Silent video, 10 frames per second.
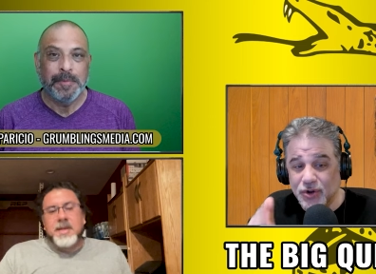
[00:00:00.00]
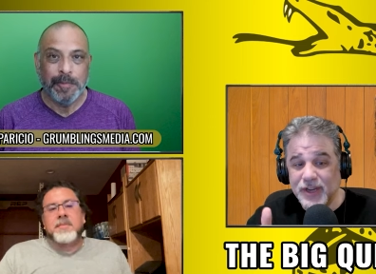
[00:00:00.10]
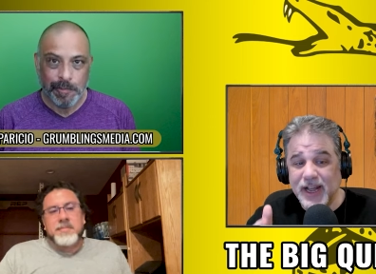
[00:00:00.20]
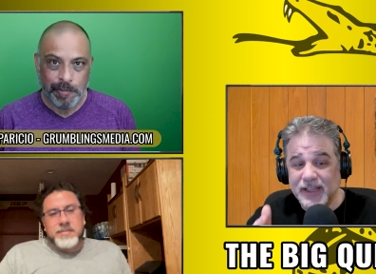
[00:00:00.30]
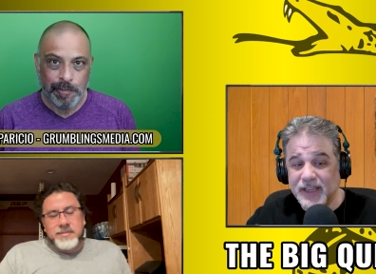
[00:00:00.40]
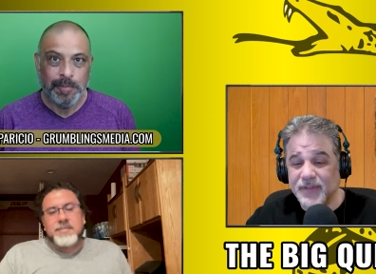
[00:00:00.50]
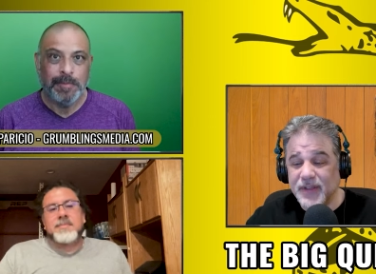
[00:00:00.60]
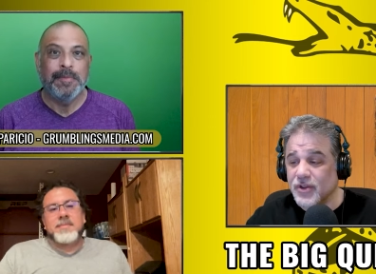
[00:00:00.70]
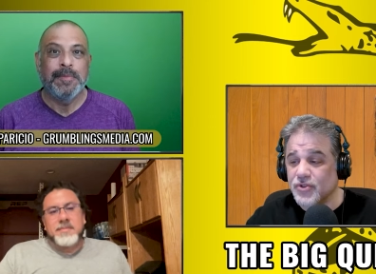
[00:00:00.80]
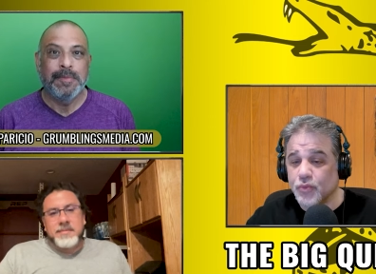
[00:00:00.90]
Speaker 1: you're not leaving
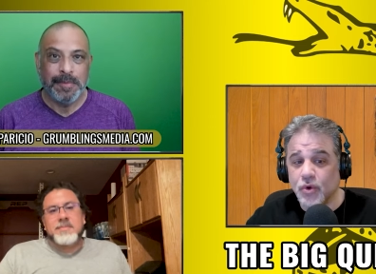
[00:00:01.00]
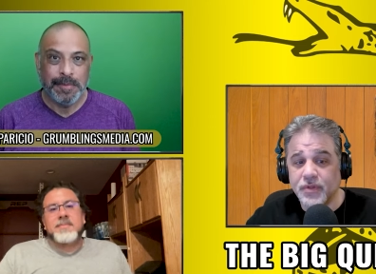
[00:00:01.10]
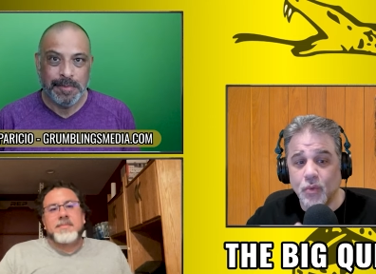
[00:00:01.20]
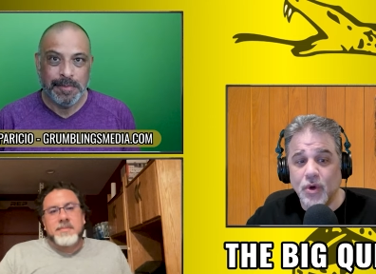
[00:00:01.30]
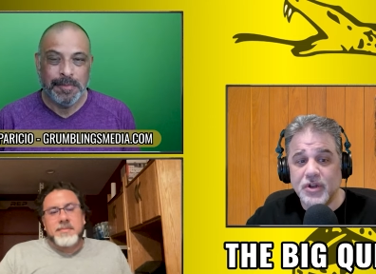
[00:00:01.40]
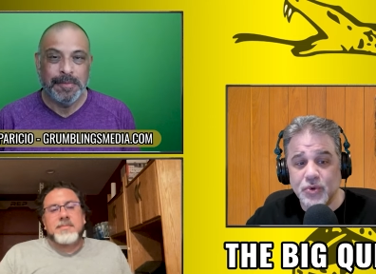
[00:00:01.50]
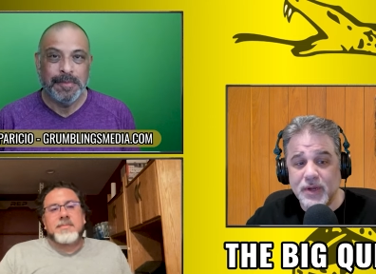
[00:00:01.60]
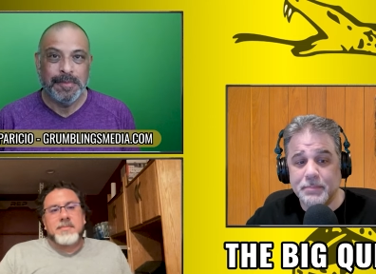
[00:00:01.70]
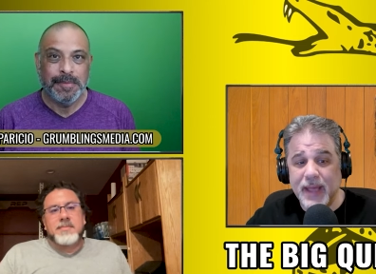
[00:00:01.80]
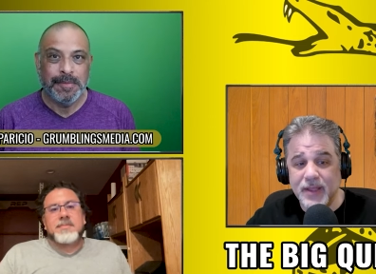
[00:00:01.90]
because we're the ones who can
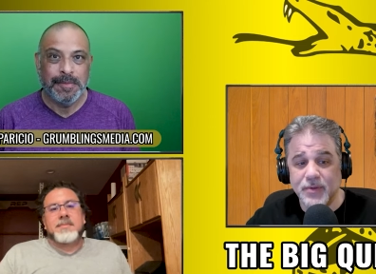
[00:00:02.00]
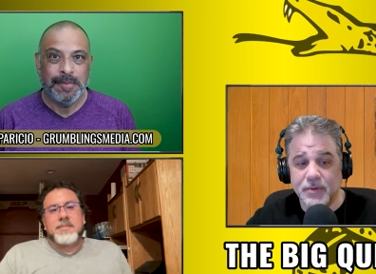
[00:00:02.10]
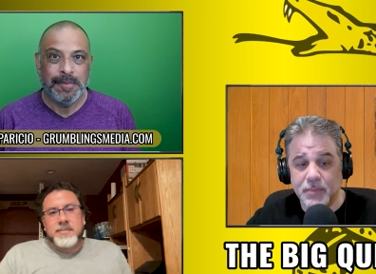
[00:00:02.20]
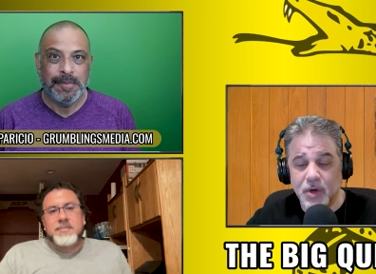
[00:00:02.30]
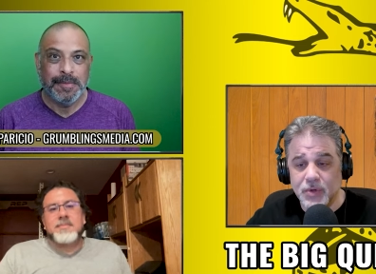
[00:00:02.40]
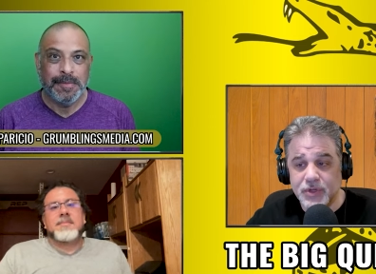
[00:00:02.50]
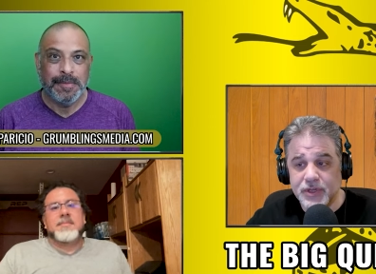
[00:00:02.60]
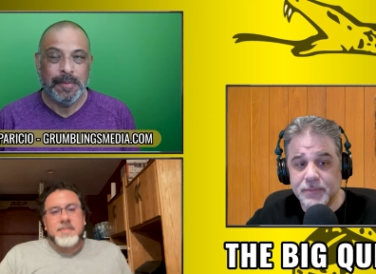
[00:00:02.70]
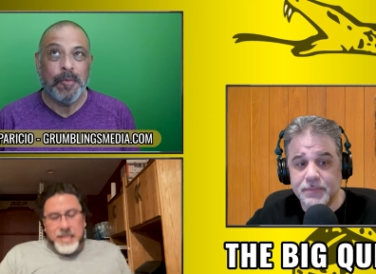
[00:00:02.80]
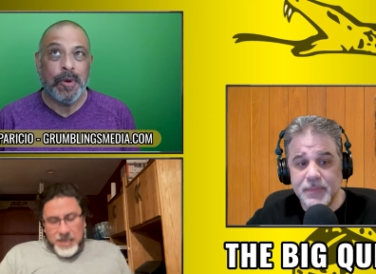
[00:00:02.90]
pay you the most.
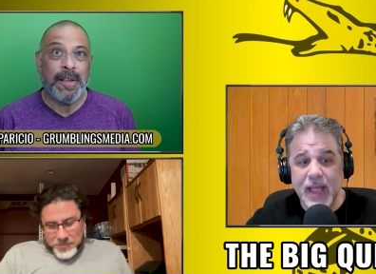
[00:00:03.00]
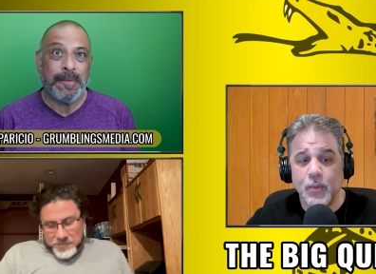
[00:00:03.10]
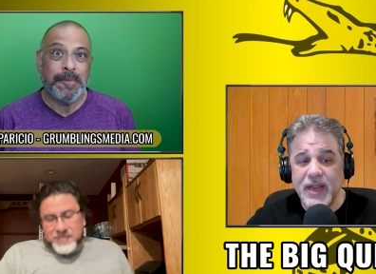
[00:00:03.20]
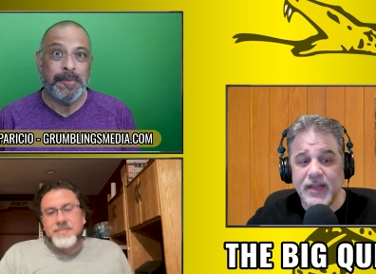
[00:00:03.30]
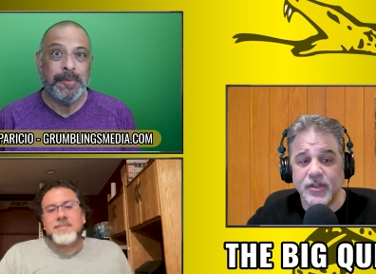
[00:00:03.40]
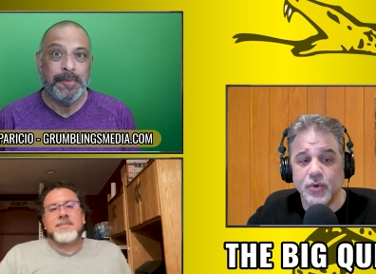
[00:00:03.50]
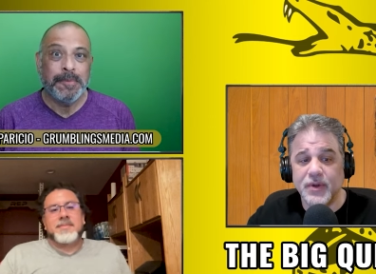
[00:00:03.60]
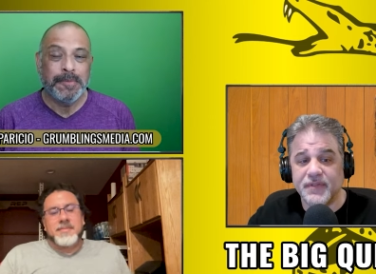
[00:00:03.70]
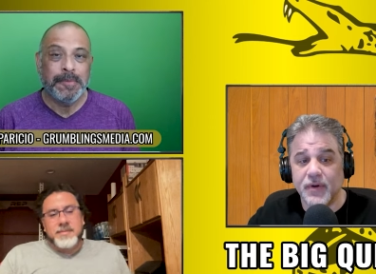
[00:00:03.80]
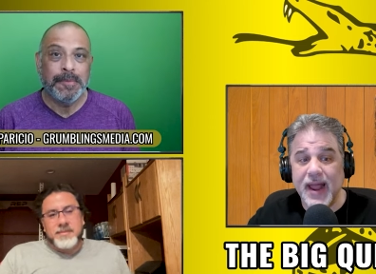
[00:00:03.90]
Right. And we could do it
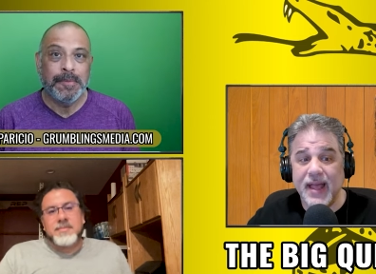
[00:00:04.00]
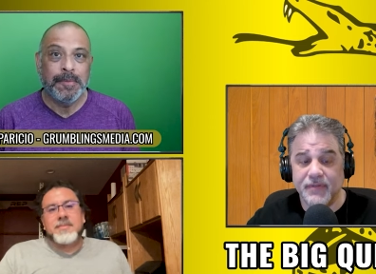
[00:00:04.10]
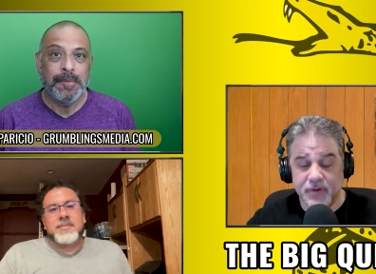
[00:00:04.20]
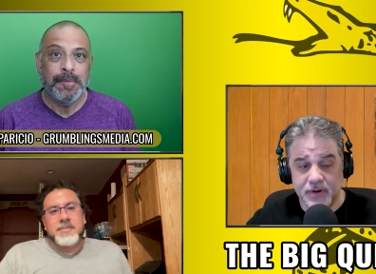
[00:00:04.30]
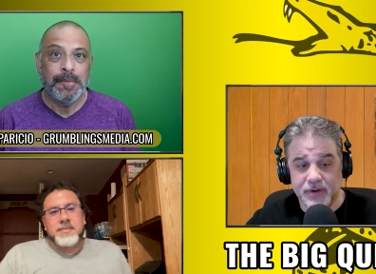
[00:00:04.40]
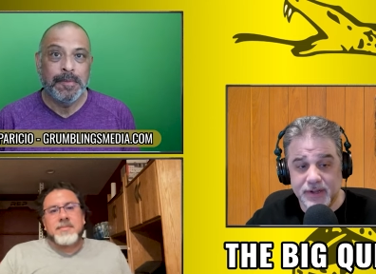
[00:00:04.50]
forever.